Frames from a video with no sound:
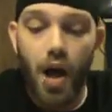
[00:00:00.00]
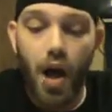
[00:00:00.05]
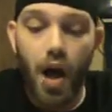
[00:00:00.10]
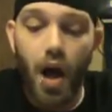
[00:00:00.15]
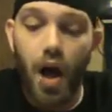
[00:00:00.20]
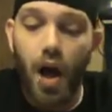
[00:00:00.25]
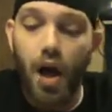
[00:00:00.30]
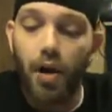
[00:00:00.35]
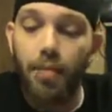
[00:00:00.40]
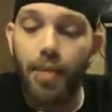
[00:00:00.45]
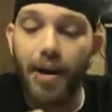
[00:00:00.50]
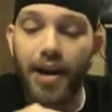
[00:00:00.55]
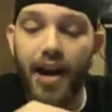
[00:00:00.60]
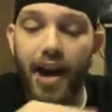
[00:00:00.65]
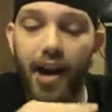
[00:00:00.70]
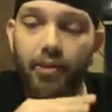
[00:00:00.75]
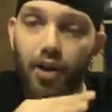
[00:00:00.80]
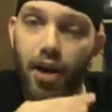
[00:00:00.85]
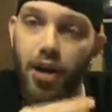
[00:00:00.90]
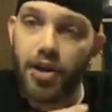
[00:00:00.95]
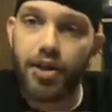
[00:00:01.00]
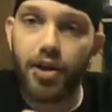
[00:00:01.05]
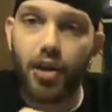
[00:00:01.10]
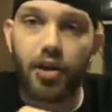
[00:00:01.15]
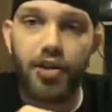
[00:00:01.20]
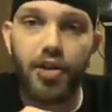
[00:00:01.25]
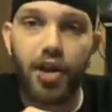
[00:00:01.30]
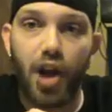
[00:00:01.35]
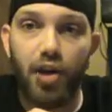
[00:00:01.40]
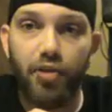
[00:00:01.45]
Monday Night Raw
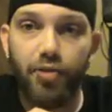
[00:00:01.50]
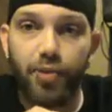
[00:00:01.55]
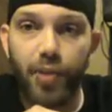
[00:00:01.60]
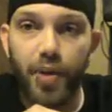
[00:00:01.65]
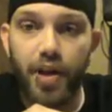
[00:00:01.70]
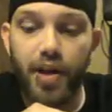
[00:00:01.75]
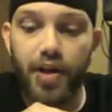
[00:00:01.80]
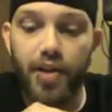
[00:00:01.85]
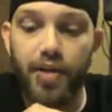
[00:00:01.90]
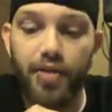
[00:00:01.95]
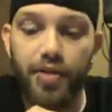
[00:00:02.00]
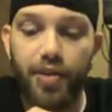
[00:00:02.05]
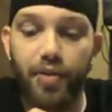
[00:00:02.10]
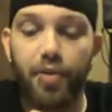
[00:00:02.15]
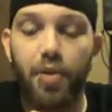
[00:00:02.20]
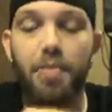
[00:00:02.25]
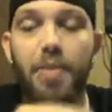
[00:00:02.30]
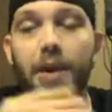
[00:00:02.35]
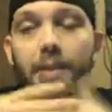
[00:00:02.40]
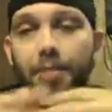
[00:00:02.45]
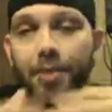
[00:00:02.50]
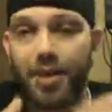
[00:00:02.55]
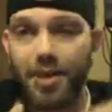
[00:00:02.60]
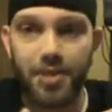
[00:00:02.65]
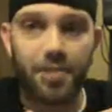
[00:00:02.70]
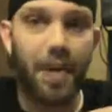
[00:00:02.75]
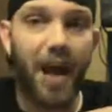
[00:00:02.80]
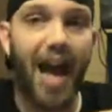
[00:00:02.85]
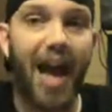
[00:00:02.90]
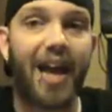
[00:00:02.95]
starts off with the
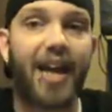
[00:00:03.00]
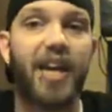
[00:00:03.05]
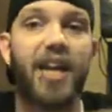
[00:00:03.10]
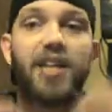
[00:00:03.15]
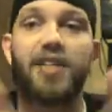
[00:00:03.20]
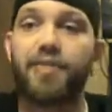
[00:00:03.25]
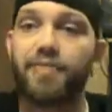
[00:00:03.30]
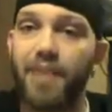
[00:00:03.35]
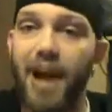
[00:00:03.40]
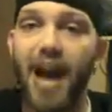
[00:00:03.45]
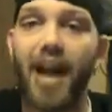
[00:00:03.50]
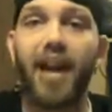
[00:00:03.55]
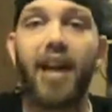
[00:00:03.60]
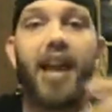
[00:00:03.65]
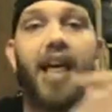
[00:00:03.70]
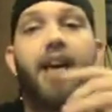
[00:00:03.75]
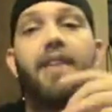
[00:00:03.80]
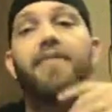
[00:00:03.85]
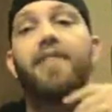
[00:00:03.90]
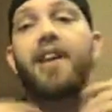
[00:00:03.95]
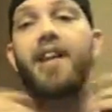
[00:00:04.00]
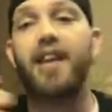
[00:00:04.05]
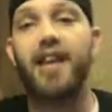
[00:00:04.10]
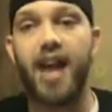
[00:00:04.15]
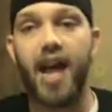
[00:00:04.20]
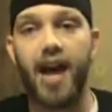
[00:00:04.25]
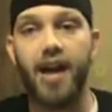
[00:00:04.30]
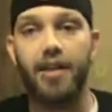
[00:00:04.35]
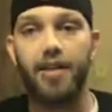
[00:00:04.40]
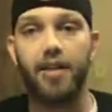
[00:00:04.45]
remembrance package of 9/11 and
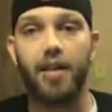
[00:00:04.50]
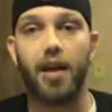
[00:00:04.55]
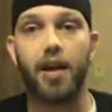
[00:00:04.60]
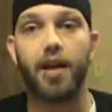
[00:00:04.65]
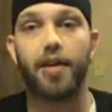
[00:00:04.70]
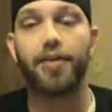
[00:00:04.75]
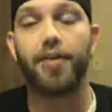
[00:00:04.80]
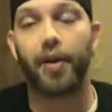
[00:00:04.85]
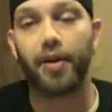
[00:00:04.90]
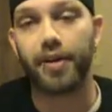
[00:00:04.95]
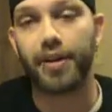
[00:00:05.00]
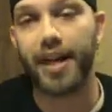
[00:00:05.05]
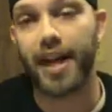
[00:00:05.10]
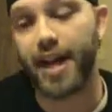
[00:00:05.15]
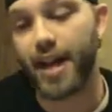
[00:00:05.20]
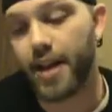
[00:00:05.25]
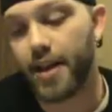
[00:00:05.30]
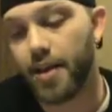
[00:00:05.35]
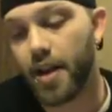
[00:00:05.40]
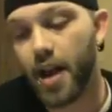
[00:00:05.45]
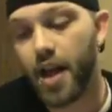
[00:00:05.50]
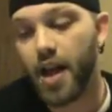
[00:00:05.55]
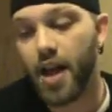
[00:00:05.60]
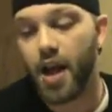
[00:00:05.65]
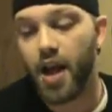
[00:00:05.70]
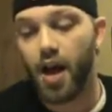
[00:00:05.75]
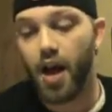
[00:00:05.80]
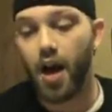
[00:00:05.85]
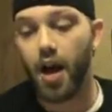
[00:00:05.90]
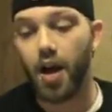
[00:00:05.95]
9/13,
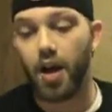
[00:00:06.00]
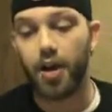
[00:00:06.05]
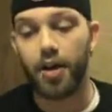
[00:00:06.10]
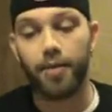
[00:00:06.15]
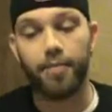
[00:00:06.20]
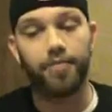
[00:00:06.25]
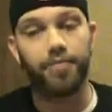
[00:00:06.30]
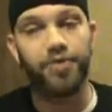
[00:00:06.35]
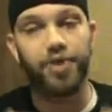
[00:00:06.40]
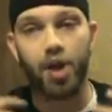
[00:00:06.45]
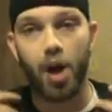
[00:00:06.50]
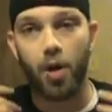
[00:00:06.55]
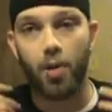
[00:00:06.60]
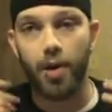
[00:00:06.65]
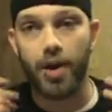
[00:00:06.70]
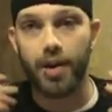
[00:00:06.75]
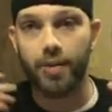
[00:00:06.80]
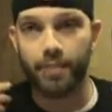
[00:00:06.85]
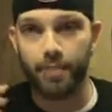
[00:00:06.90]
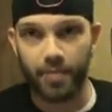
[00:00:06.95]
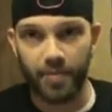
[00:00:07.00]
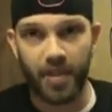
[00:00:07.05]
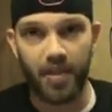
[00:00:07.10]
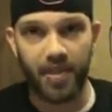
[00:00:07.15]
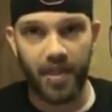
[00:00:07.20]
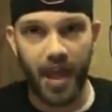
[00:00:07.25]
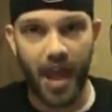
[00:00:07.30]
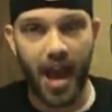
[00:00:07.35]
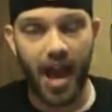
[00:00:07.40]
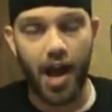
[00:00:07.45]

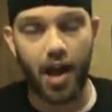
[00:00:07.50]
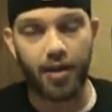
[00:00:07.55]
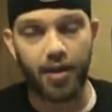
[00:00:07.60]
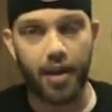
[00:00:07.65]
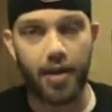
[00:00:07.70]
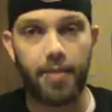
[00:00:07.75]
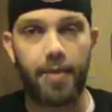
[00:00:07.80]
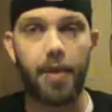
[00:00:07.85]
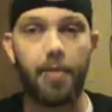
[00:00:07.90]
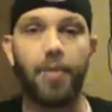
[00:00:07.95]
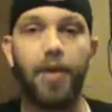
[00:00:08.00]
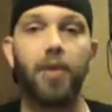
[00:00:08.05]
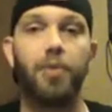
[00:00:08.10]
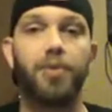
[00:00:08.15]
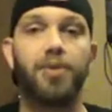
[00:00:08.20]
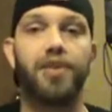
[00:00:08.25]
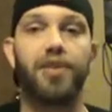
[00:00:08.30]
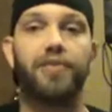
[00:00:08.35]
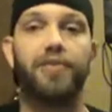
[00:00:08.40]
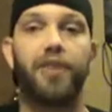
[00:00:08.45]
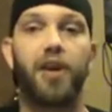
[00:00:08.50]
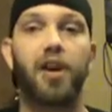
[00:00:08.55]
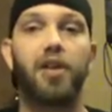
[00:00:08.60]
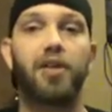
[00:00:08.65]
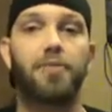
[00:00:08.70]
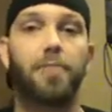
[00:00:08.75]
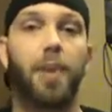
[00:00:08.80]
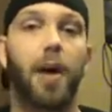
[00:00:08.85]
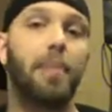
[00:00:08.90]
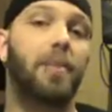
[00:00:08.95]
showing how WWE was the
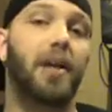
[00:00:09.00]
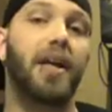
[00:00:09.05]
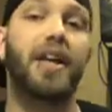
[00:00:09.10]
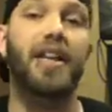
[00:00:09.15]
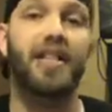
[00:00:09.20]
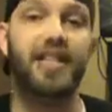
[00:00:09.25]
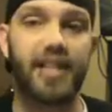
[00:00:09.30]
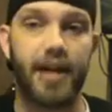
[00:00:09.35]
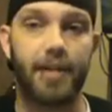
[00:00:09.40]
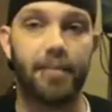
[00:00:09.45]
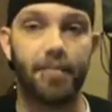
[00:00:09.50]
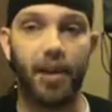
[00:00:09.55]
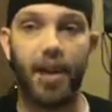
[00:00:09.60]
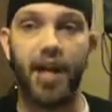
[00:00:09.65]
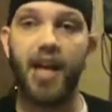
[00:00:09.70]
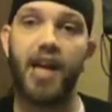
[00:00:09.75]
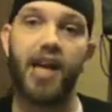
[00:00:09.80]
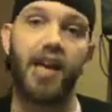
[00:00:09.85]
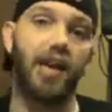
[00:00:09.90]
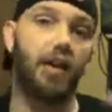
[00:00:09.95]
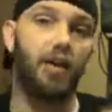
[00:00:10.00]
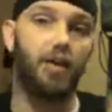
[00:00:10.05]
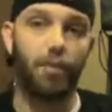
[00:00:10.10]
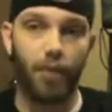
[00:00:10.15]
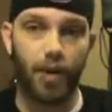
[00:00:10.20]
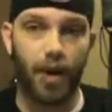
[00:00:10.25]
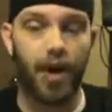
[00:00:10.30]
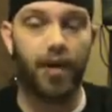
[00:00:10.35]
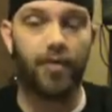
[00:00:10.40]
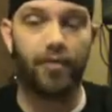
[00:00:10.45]
first public assembly or
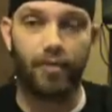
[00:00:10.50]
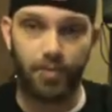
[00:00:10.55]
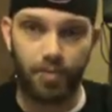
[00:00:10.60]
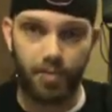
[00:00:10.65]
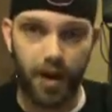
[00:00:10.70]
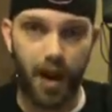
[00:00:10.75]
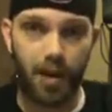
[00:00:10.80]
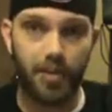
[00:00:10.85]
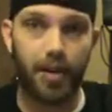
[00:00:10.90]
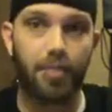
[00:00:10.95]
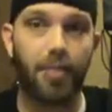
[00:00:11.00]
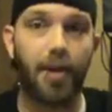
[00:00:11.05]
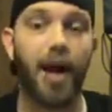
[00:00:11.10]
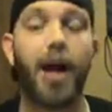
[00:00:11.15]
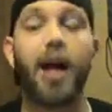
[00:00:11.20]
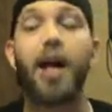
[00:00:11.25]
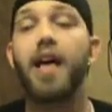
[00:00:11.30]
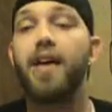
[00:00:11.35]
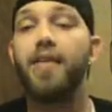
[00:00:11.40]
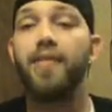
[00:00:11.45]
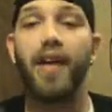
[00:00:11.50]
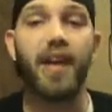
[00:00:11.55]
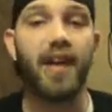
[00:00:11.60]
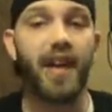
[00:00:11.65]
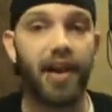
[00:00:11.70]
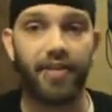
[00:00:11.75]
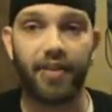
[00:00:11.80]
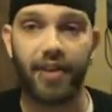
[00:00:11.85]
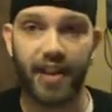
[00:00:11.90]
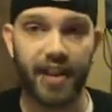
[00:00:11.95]
whatever, blah, blah, blah. They
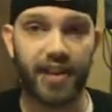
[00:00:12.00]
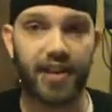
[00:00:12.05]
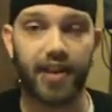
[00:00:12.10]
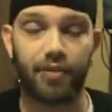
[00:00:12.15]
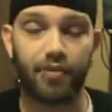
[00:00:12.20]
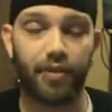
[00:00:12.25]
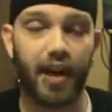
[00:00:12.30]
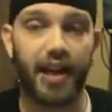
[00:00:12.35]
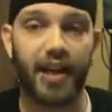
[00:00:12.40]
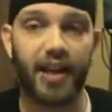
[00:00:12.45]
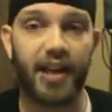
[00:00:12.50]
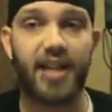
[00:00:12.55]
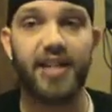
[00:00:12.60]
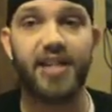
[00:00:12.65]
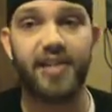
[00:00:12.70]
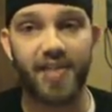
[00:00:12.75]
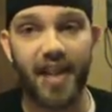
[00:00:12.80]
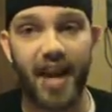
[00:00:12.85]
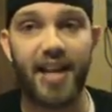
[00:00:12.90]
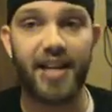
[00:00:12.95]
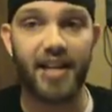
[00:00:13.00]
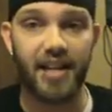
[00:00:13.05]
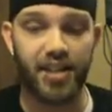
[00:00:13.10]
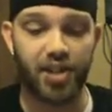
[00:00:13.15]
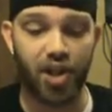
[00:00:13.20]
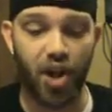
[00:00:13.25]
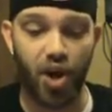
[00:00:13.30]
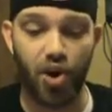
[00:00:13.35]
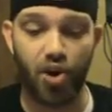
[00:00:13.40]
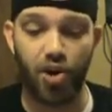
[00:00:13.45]
never get the recognition they
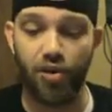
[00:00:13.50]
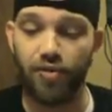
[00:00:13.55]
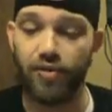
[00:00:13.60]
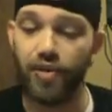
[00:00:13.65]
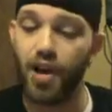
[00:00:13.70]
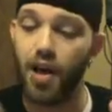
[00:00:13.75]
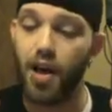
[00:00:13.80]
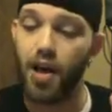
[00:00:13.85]
deserve,